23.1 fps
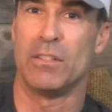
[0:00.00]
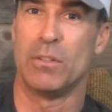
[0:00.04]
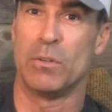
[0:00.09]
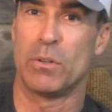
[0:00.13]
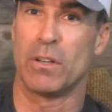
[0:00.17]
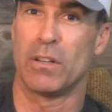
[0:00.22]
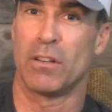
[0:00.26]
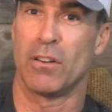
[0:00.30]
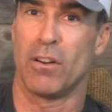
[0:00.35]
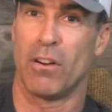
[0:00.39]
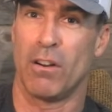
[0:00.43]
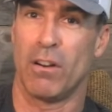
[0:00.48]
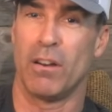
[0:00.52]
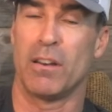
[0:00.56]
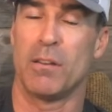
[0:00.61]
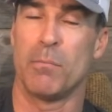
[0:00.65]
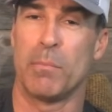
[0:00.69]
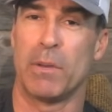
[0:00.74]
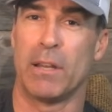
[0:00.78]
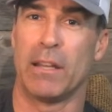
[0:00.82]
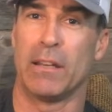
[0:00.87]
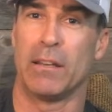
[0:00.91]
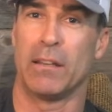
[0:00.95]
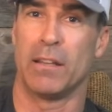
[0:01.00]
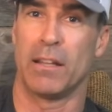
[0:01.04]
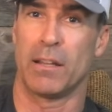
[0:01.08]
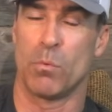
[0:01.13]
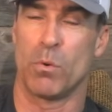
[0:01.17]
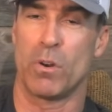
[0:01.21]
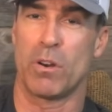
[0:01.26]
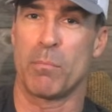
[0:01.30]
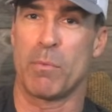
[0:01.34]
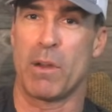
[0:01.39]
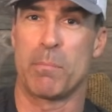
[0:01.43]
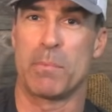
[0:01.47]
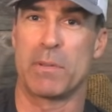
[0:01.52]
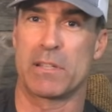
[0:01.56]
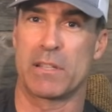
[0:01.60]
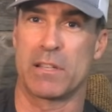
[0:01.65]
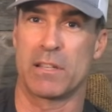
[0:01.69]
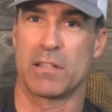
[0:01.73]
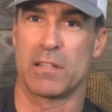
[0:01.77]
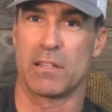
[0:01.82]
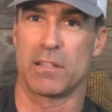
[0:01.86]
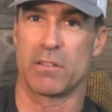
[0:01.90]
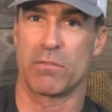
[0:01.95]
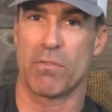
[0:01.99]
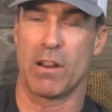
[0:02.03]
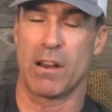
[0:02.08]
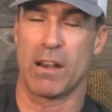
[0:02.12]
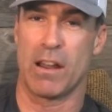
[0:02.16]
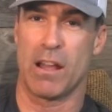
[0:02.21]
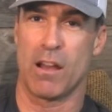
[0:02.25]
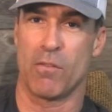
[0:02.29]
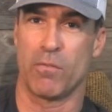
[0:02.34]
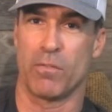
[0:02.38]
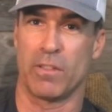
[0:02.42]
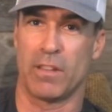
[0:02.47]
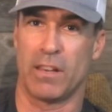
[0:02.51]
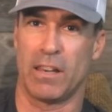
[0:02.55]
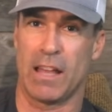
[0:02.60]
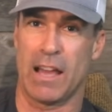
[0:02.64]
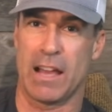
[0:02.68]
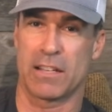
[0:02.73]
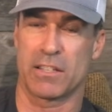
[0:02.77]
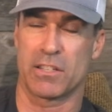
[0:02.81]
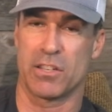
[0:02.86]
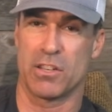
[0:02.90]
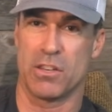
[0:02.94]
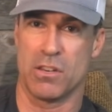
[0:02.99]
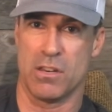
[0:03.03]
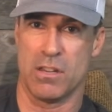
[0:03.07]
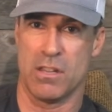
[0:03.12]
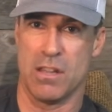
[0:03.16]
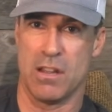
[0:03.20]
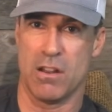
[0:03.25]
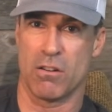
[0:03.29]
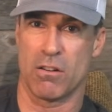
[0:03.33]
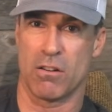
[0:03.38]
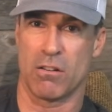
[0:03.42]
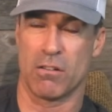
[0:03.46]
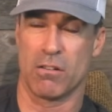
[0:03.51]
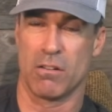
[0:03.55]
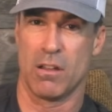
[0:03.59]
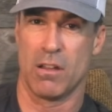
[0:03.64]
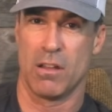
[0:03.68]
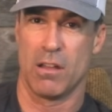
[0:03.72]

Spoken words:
can automate, like one of my businesses right now for the last year,